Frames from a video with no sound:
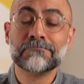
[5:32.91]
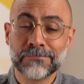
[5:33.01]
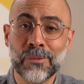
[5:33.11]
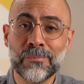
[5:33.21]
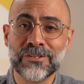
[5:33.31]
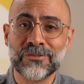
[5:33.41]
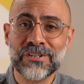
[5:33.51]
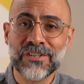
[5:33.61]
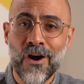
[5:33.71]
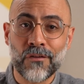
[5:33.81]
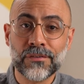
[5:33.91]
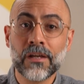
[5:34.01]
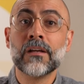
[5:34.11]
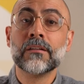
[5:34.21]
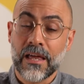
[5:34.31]
So mystery solved.
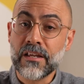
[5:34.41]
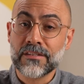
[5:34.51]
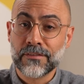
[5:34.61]
That is,